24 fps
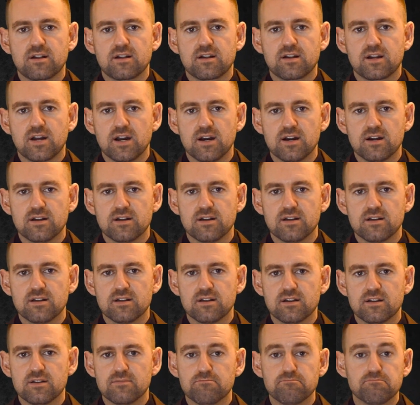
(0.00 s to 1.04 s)
K,
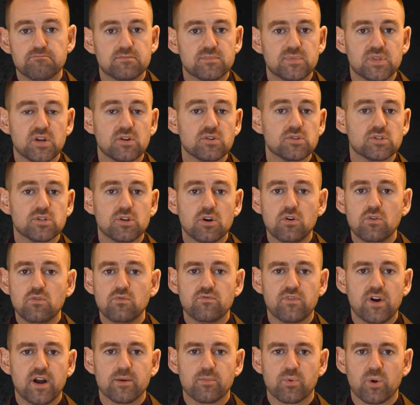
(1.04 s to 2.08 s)
there's no
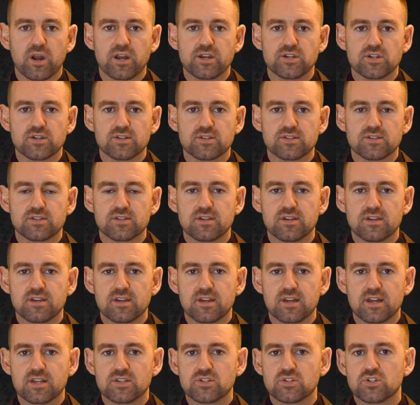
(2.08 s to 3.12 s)
vibrations.
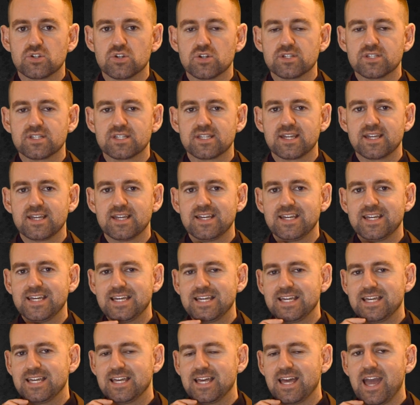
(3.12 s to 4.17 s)
It's just
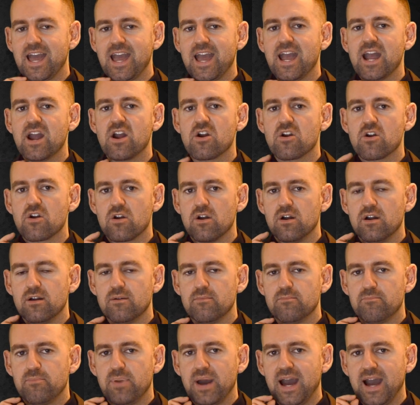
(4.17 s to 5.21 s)
air
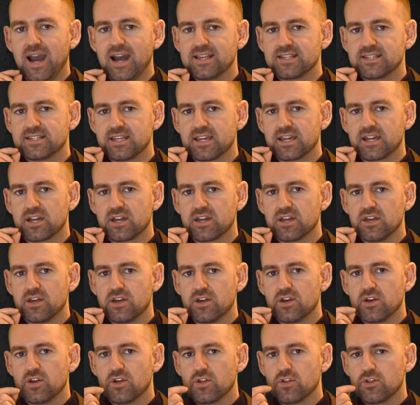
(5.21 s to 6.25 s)
passing
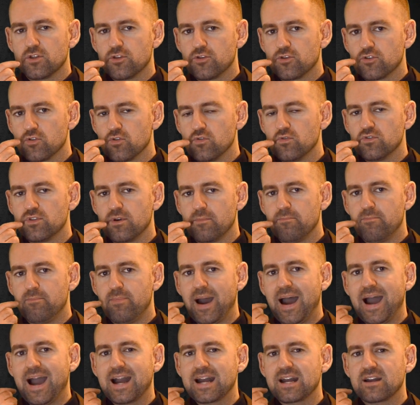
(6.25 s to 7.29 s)
through the
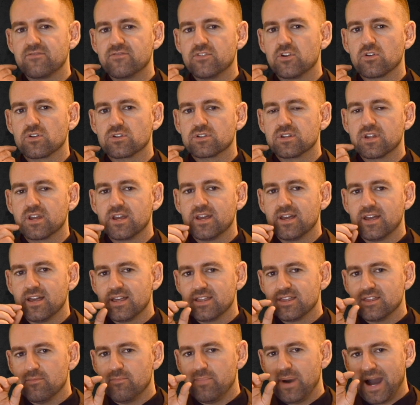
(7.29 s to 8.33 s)
back of
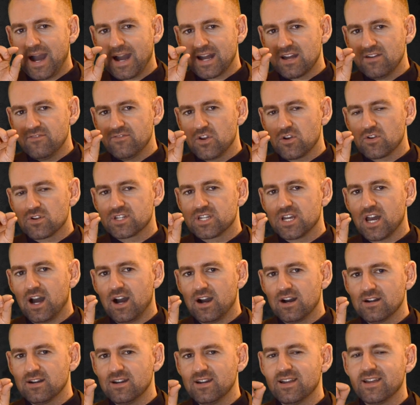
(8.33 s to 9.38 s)
your
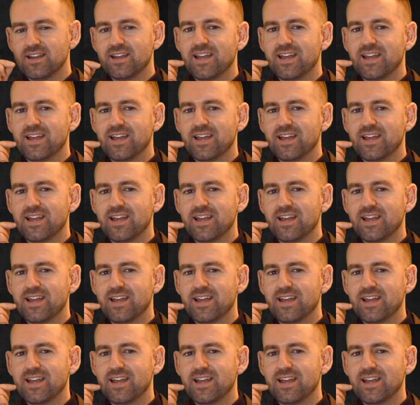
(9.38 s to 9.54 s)
tongue